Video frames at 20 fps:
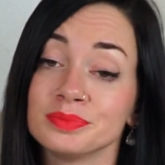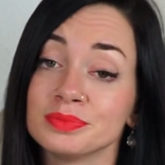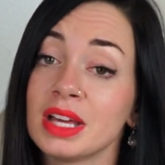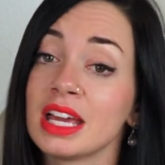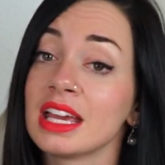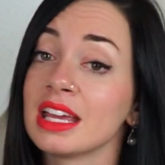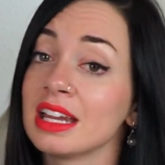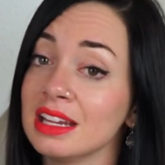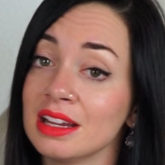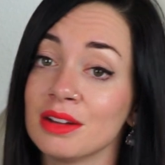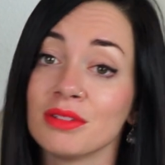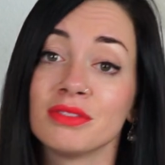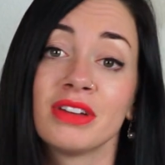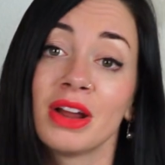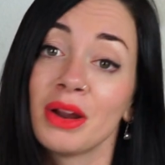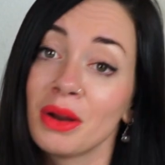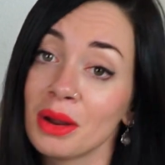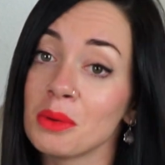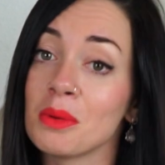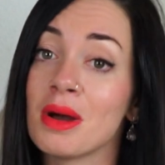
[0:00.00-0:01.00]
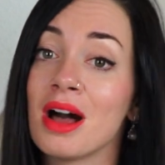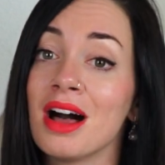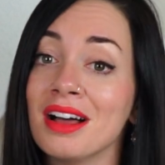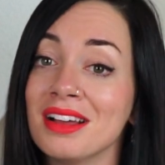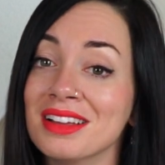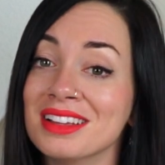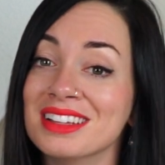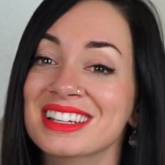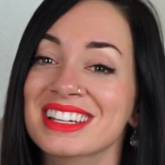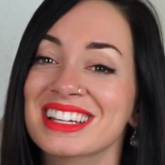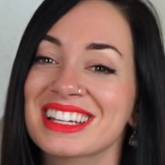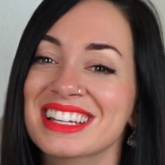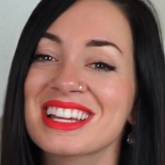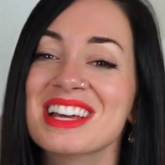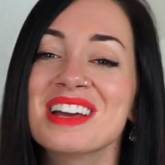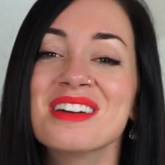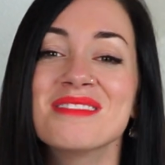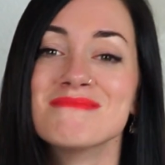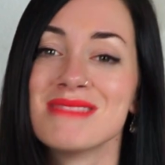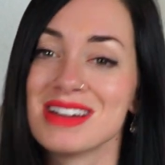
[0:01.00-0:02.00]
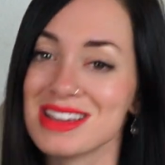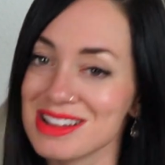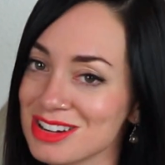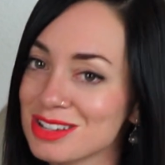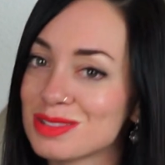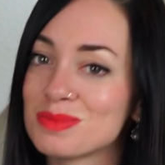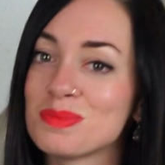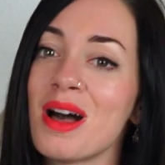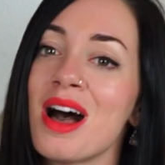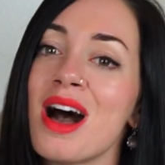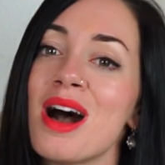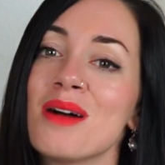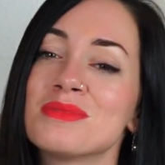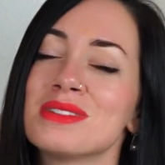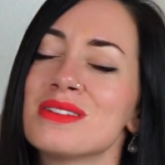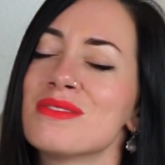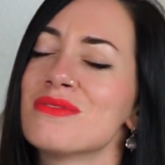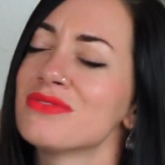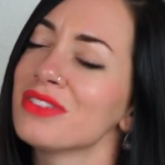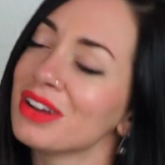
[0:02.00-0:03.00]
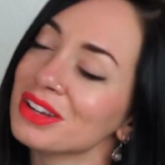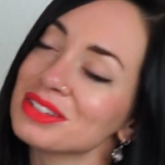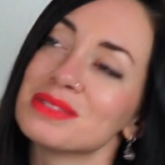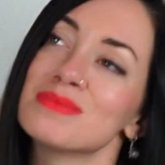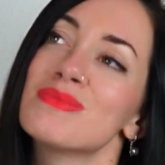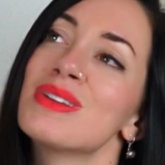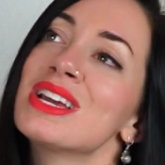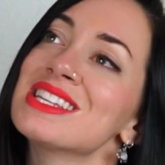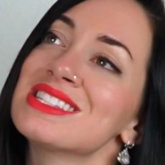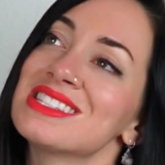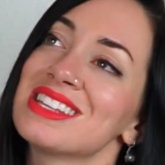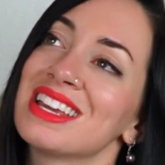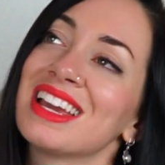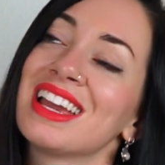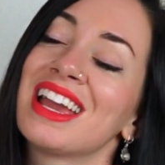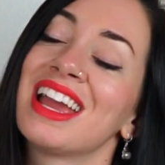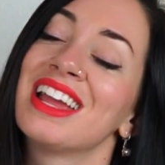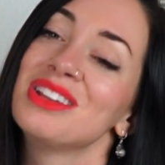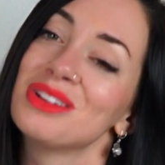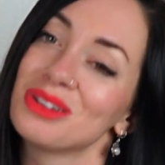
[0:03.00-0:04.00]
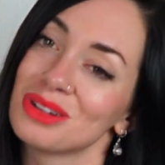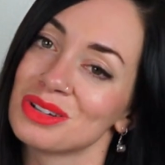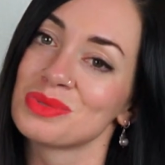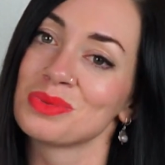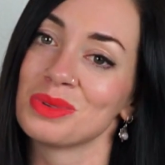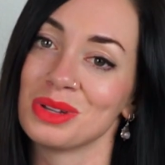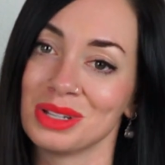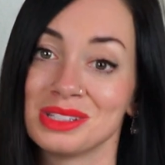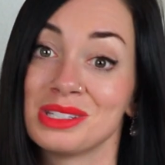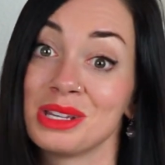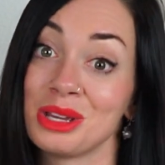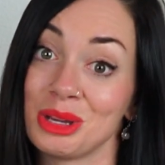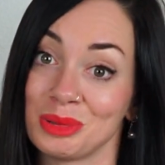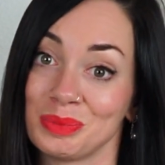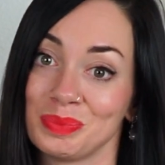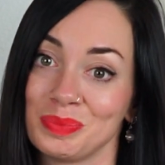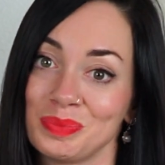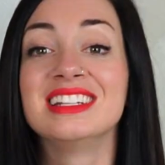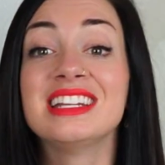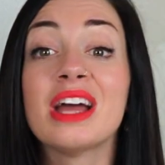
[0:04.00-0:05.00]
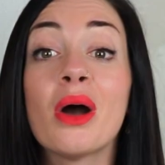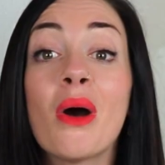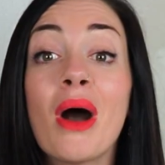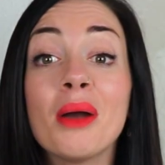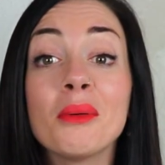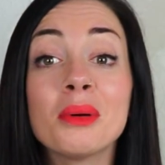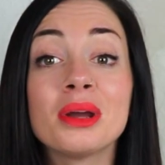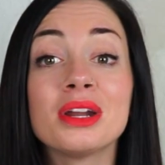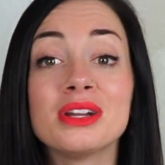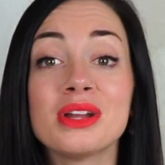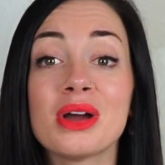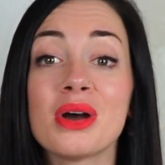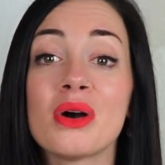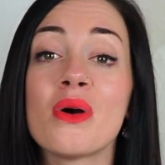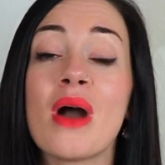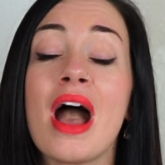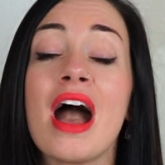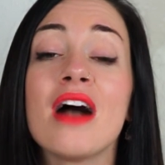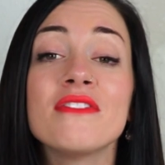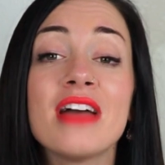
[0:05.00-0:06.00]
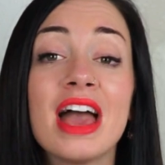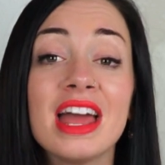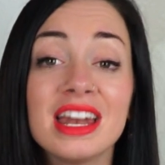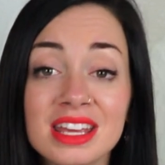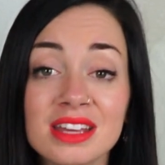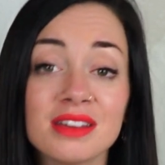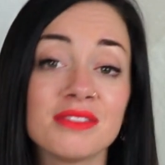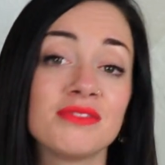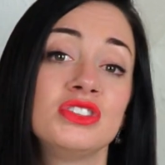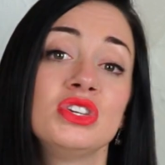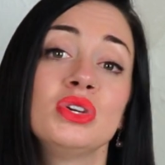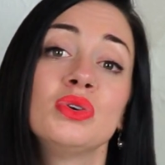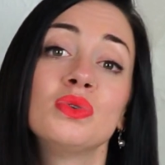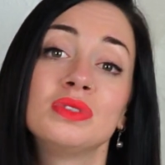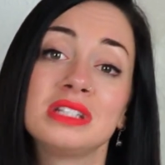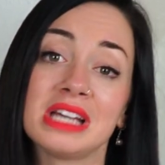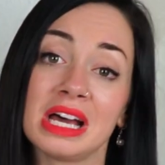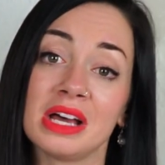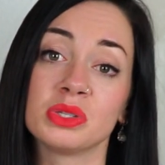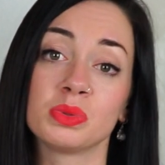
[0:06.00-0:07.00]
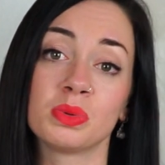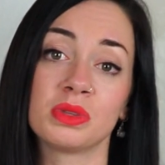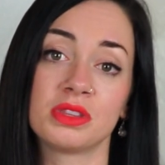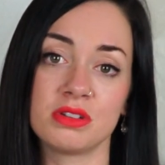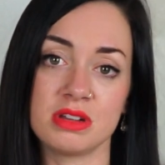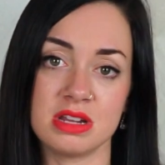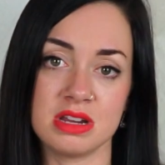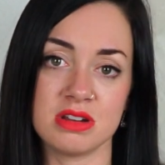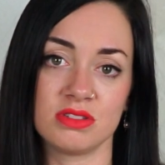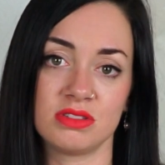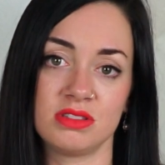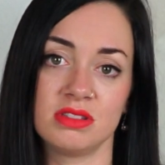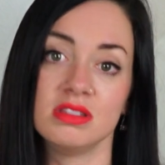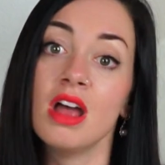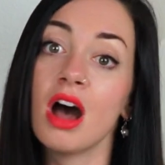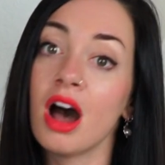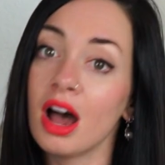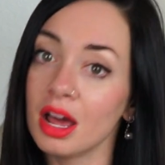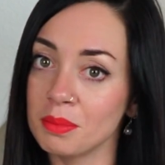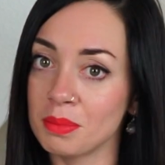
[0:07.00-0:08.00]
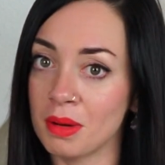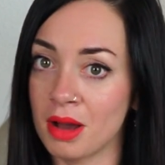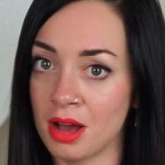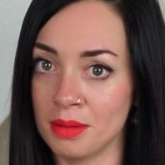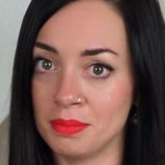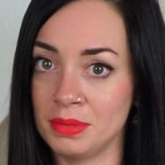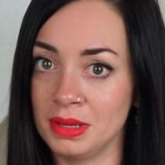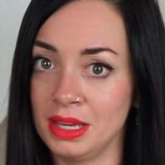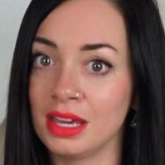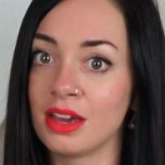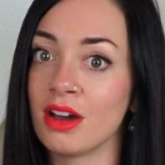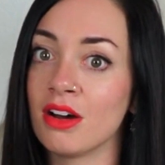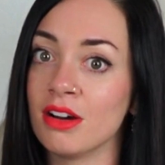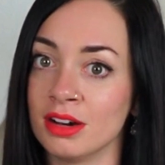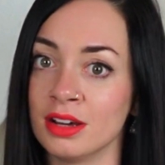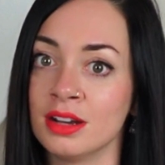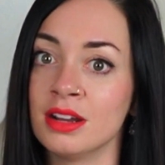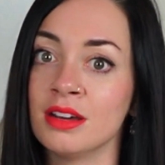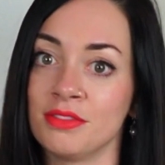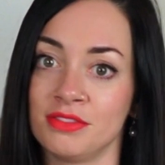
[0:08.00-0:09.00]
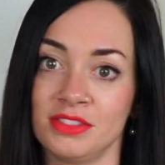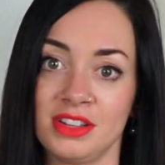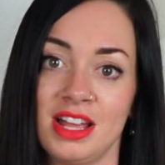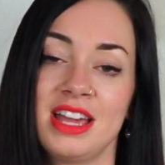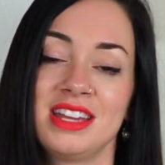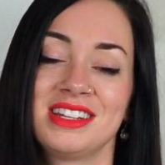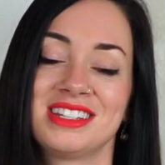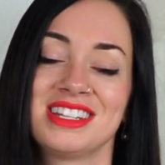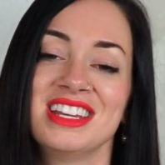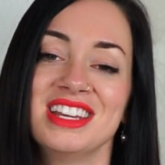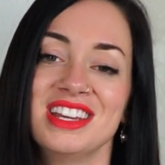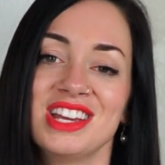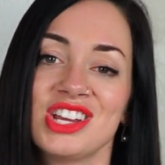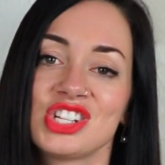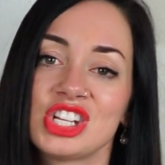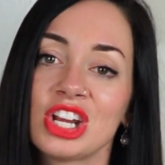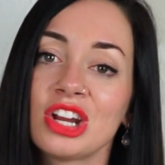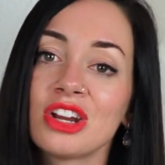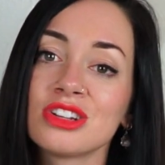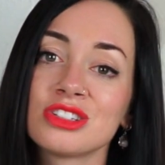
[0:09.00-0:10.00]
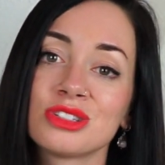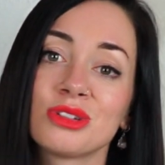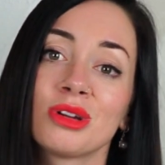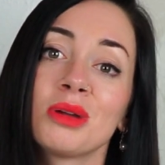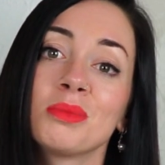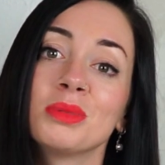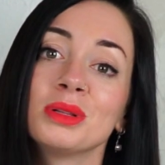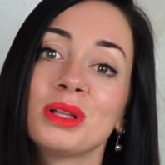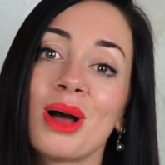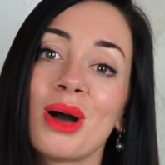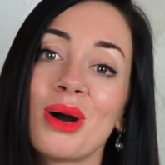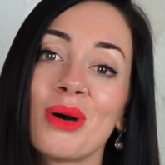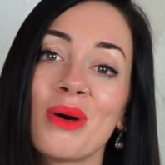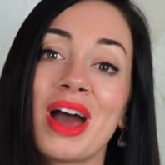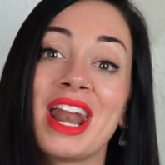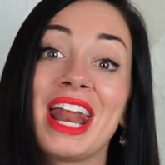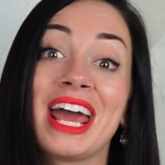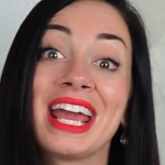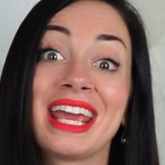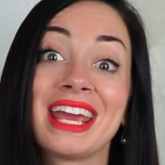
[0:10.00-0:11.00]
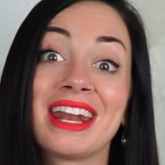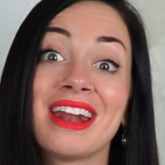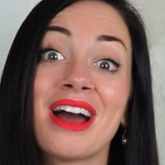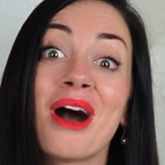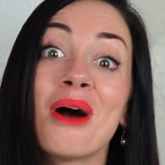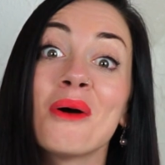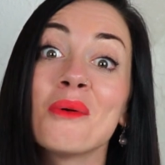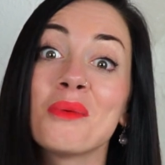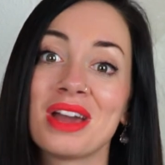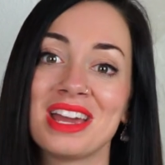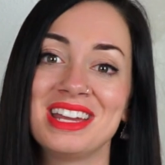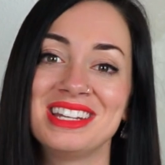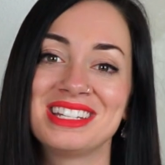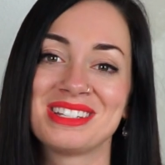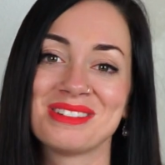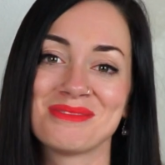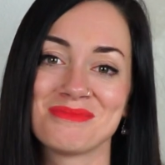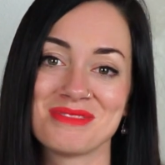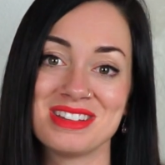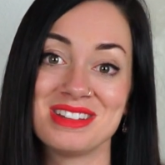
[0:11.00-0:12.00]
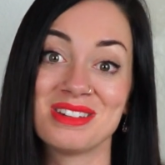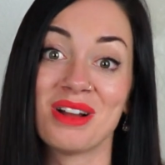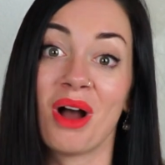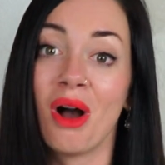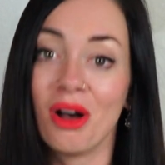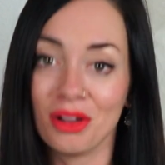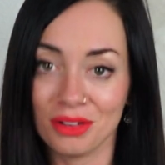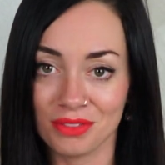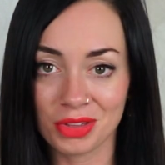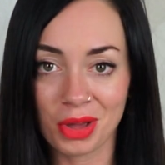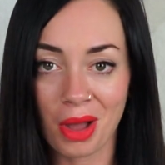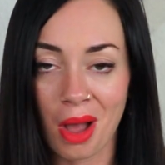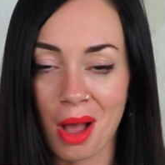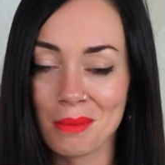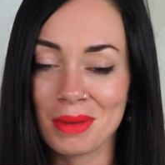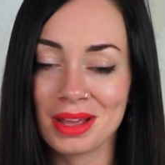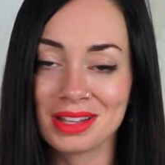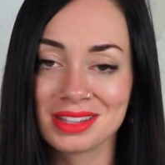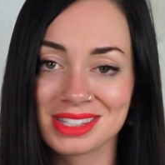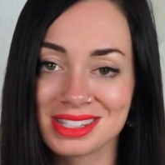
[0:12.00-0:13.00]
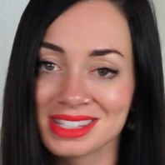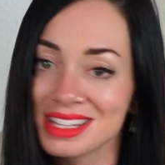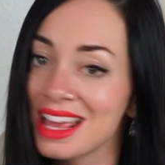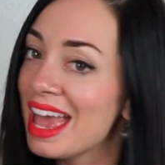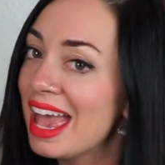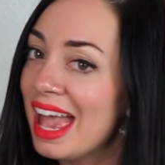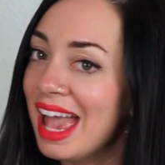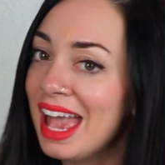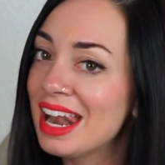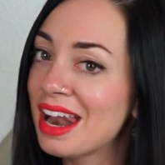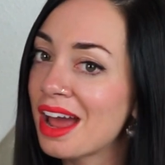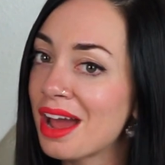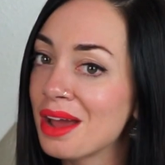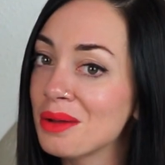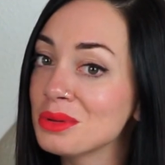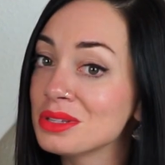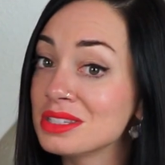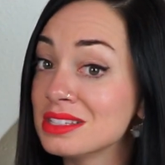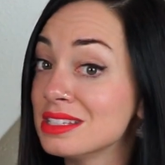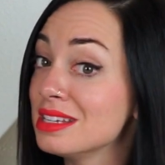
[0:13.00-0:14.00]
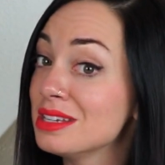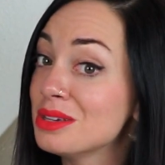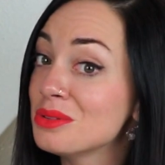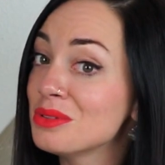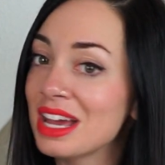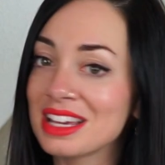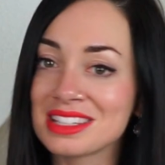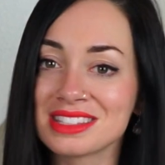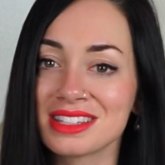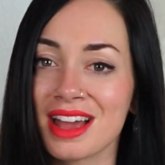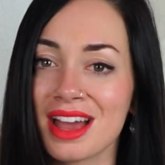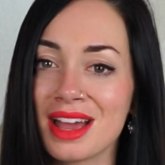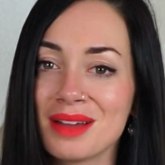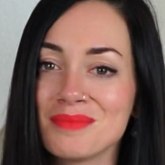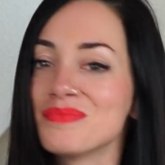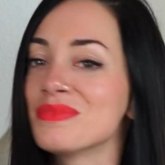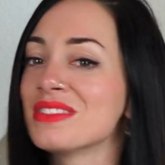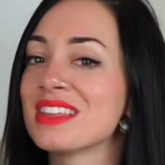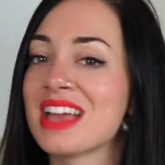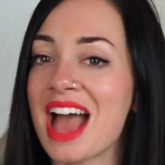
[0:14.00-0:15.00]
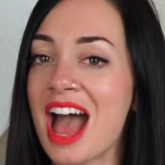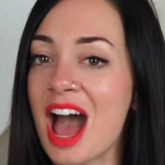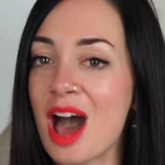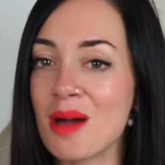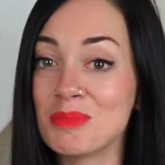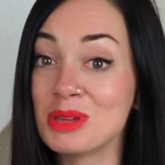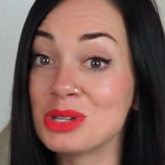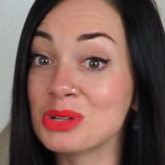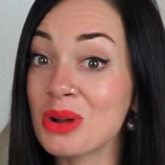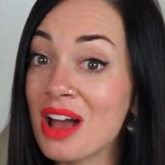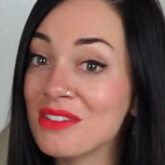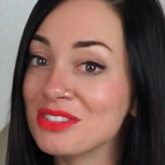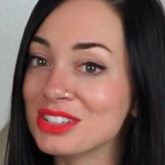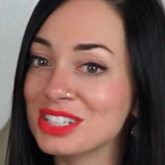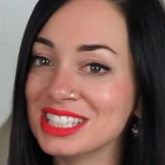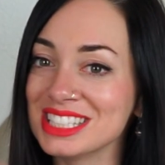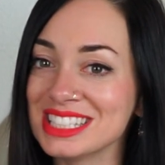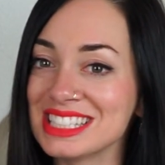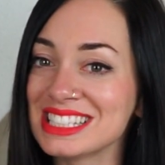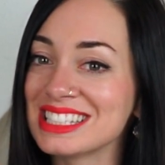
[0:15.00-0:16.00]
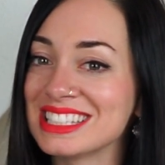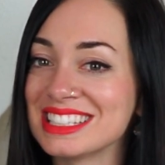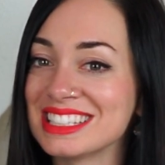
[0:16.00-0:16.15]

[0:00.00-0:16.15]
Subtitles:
I can hear very well. My ears popped, it felt amazing, and yours will too. Now I wanna know, have any of you dealt with your ears not popping on a flight? Share your story below, and I cannot wait to read all of the comments. And I will see you next time. Happy travels!